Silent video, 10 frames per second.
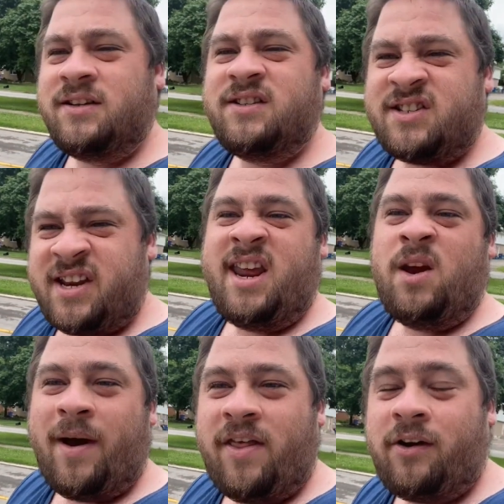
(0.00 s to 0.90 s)
and sticky
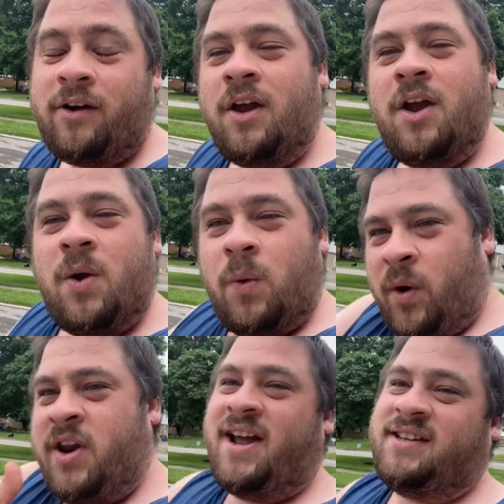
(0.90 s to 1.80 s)
weather what do you guys